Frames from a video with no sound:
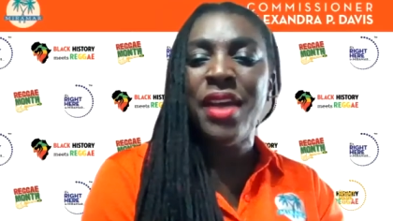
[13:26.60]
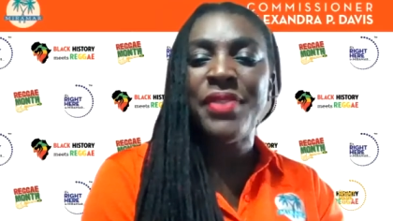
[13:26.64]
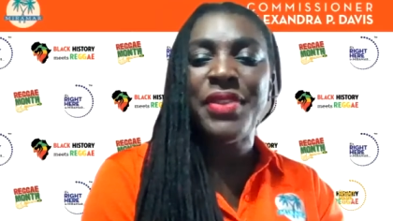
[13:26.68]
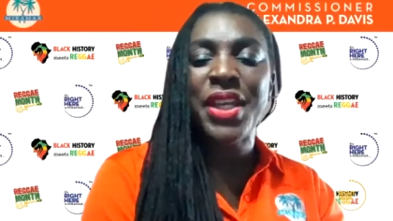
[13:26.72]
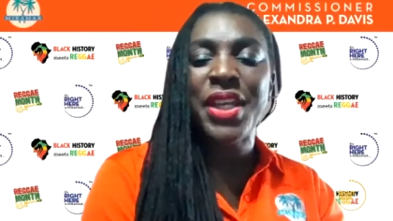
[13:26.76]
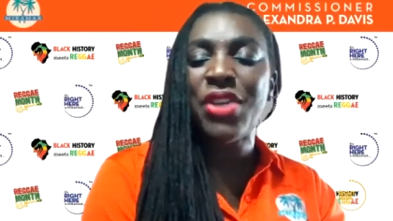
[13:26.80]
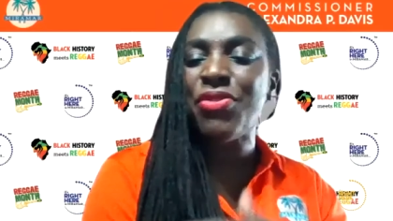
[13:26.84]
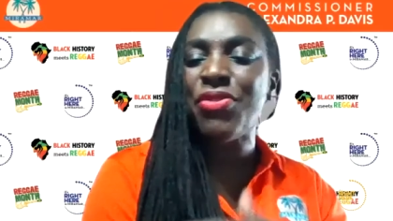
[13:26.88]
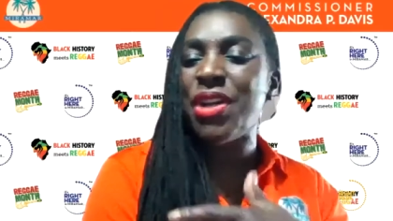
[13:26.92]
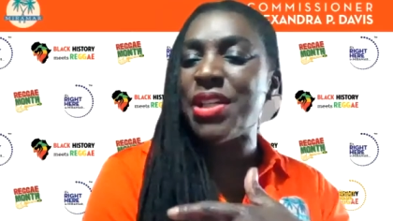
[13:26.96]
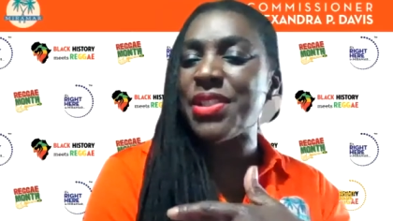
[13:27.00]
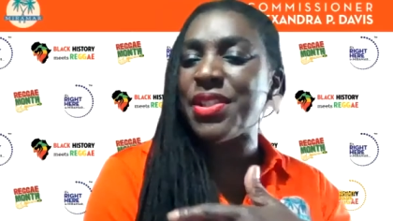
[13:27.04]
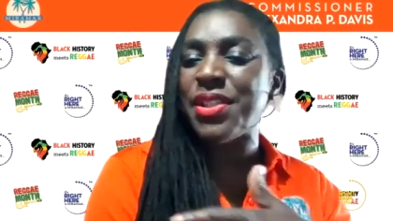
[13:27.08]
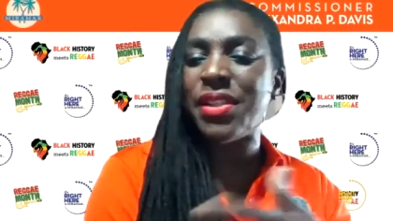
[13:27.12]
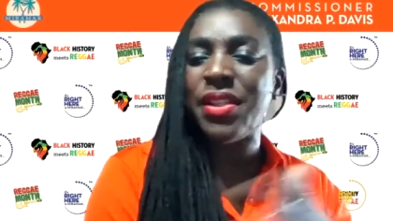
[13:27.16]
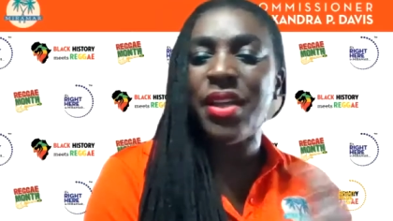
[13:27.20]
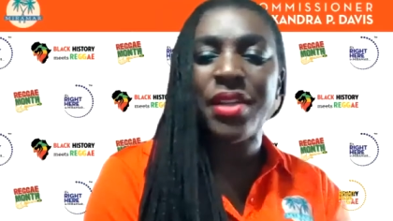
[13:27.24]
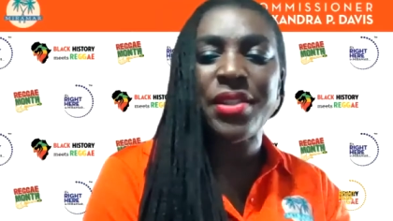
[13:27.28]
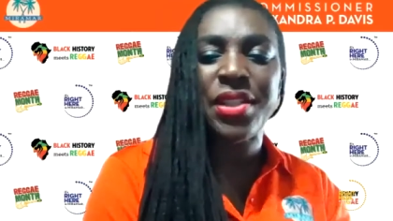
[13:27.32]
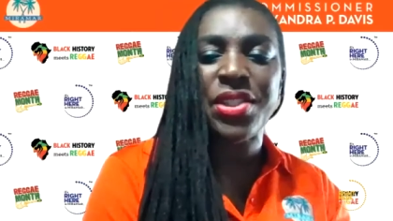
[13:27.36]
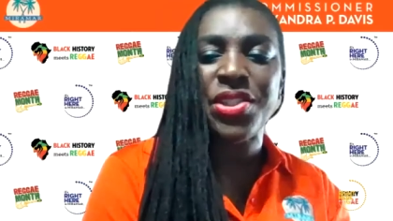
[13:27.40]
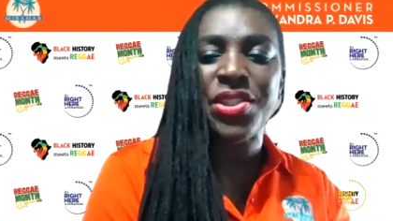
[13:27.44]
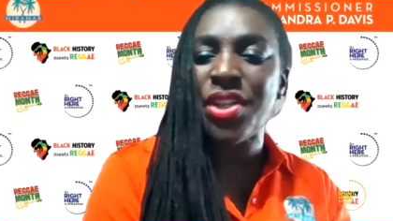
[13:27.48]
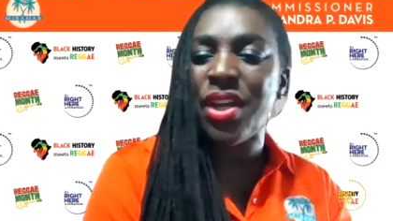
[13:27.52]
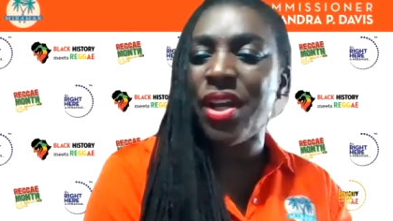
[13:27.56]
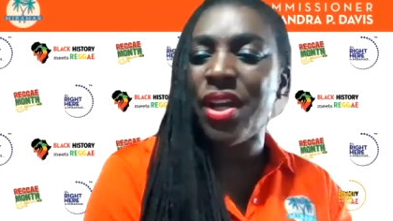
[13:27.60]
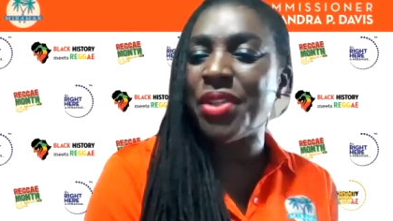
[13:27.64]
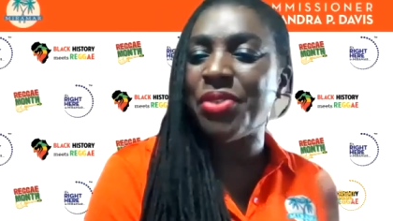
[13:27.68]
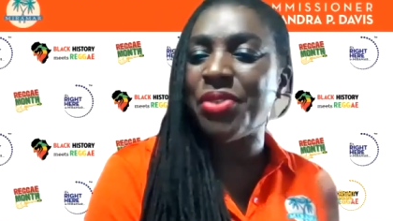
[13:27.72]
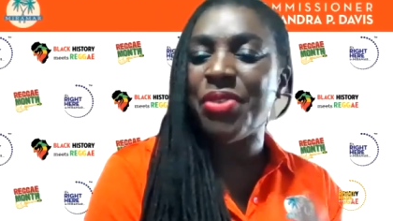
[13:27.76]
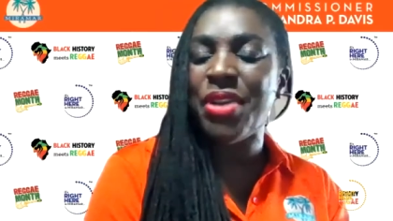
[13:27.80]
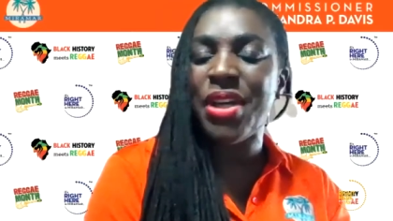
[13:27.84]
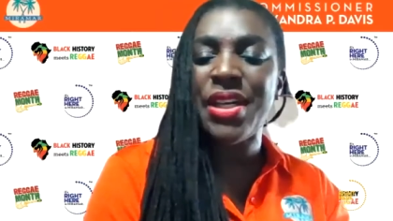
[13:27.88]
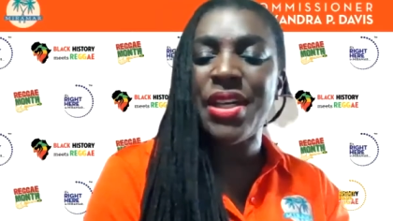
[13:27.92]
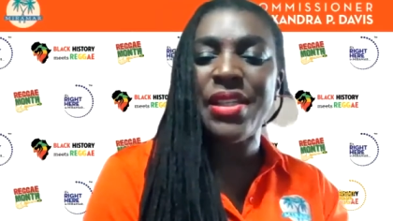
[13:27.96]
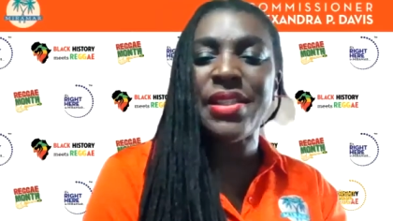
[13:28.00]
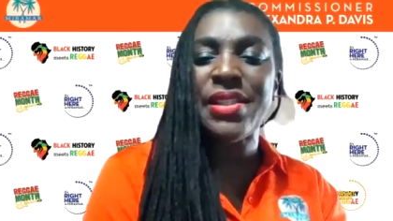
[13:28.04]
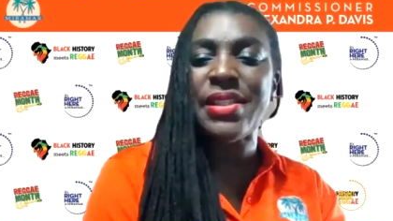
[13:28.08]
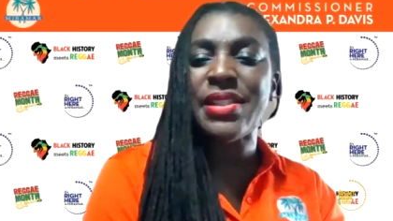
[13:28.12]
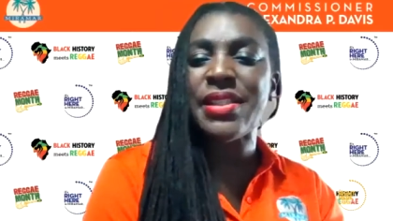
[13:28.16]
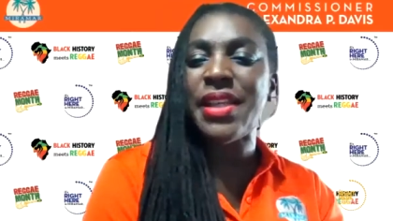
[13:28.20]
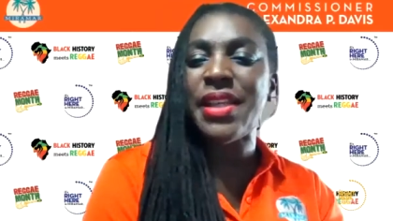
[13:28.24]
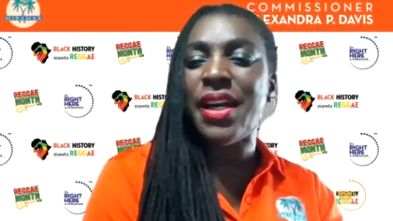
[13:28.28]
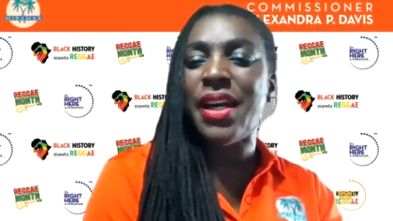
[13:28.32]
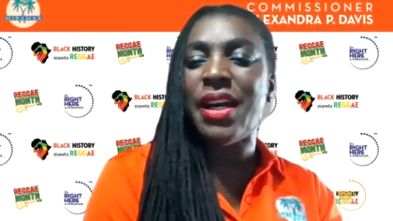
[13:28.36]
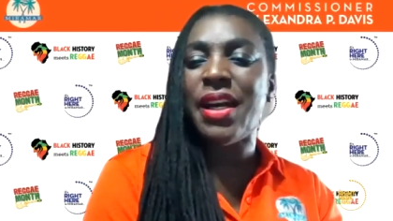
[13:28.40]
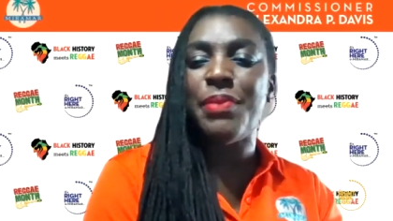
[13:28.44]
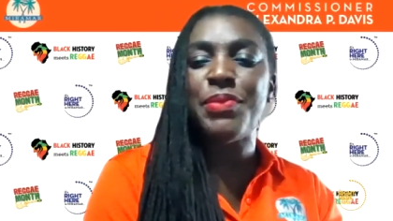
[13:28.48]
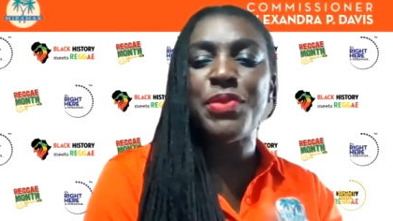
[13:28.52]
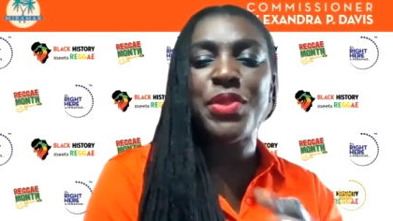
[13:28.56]
They cross a lot of genres
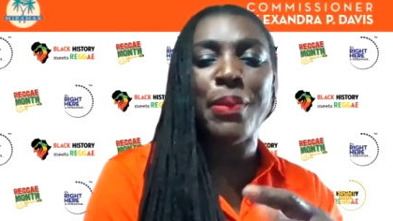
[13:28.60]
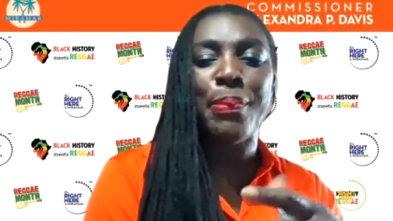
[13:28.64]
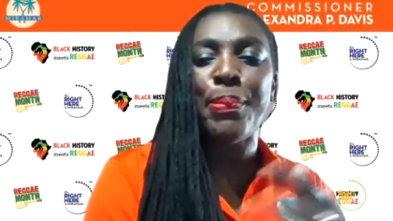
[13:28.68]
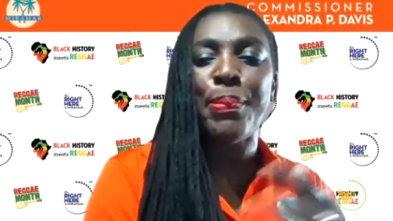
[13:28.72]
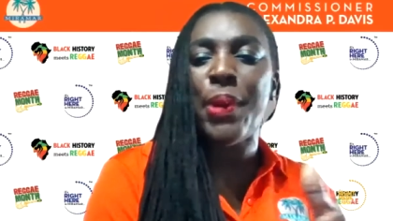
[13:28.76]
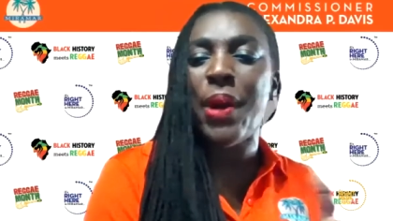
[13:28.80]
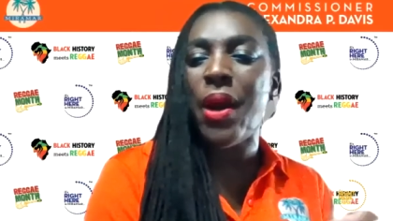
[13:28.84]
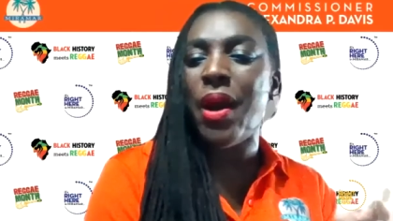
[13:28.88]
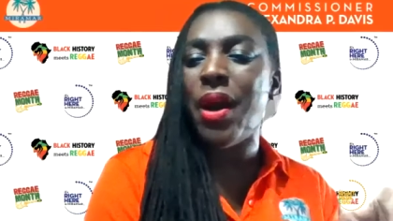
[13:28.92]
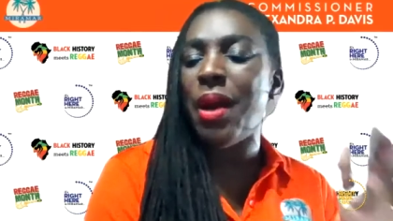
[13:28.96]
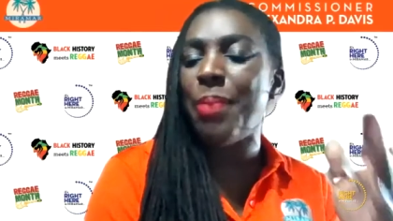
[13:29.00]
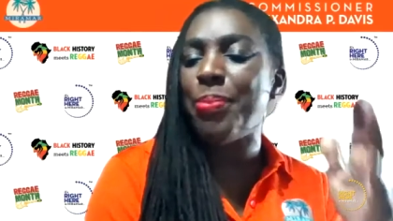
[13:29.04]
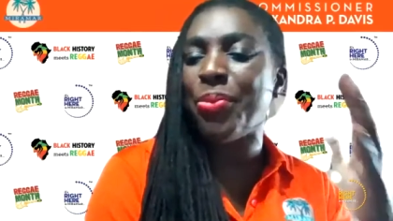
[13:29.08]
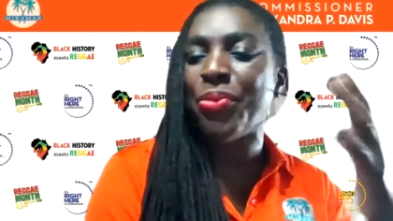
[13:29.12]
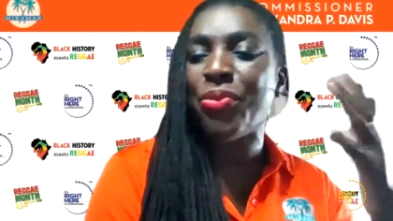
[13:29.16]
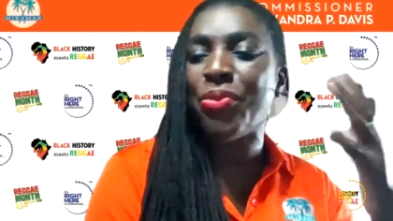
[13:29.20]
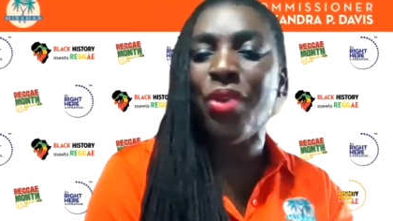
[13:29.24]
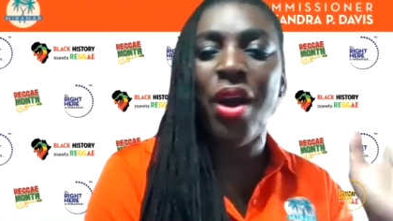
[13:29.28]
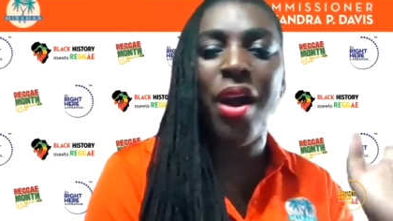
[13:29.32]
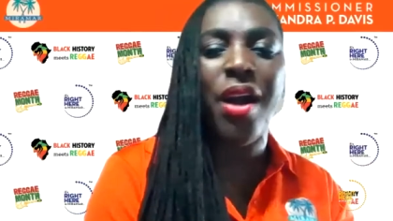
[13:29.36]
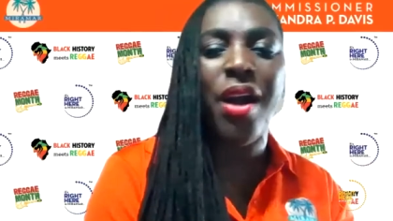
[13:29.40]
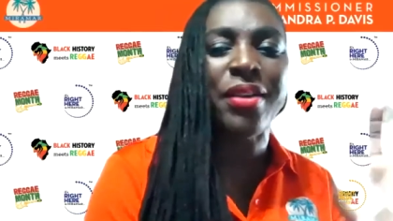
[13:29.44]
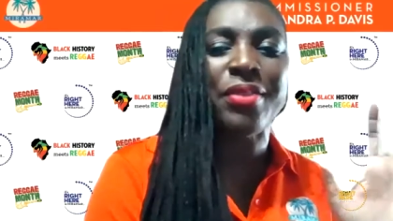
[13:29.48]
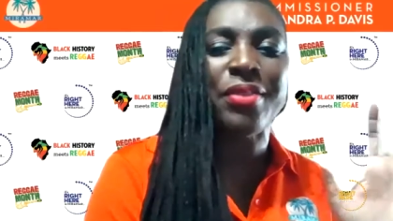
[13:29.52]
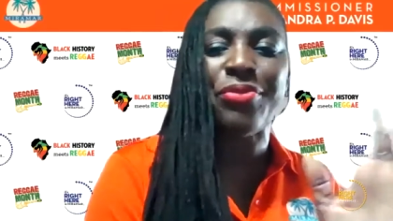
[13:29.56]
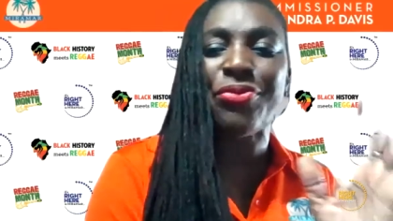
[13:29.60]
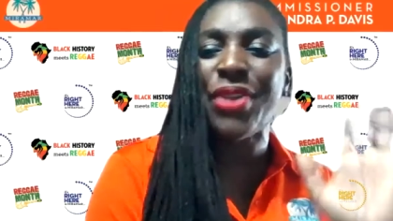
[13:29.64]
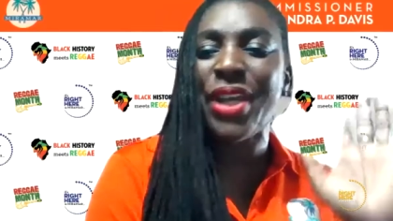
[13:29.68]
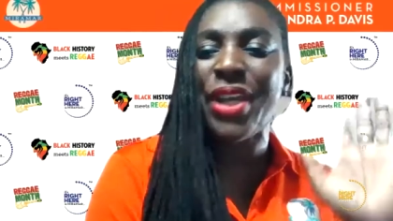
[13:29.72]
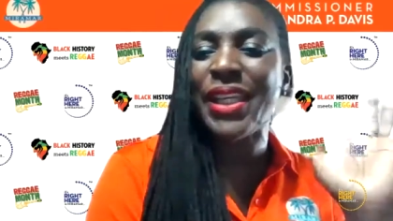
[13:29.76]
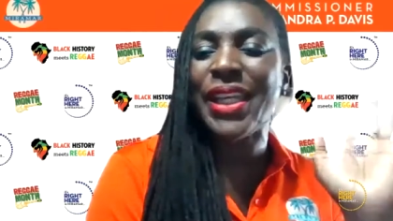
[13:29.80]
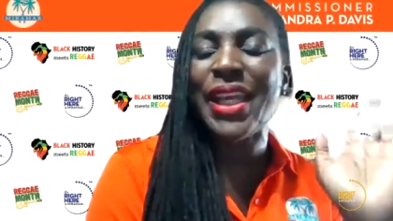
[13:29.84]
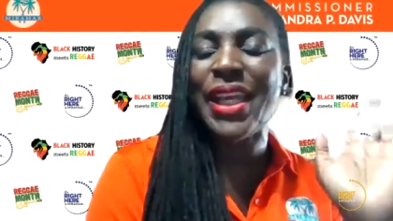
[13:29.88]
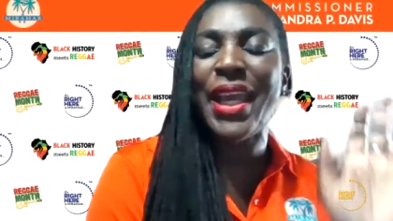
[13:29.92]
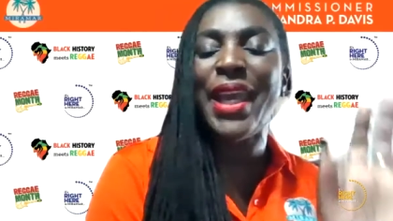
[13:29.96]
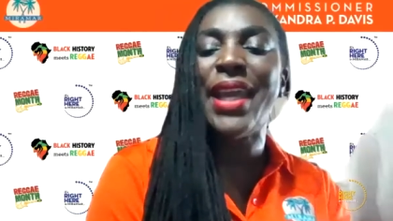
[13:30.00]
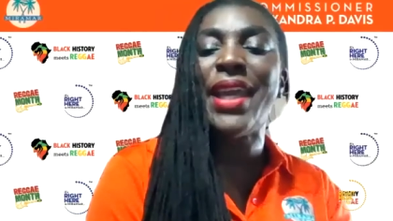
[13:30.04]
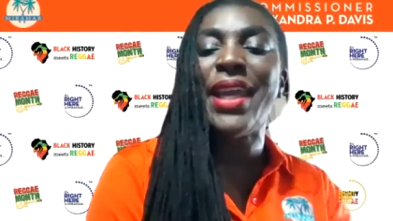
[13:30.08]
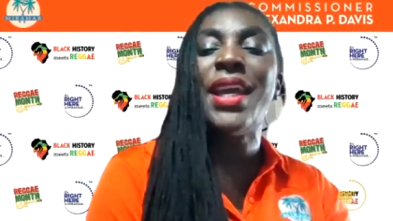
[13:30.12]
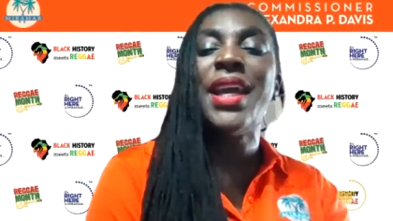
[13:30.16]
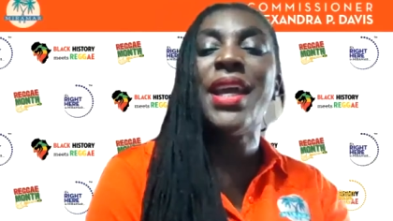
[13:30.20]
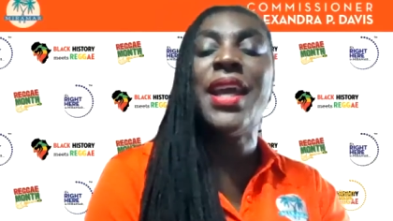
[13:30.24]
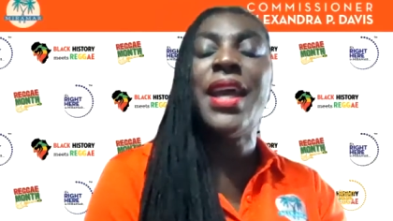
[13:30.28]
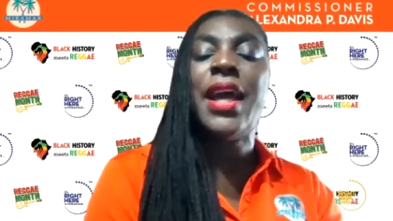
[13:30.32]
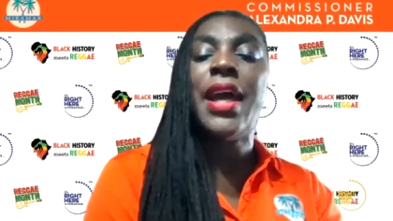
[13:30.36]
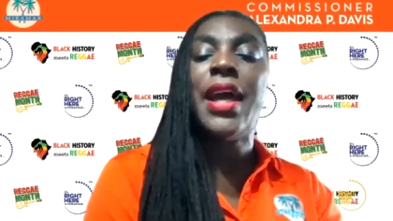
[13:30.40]
to pop, rock, reggae,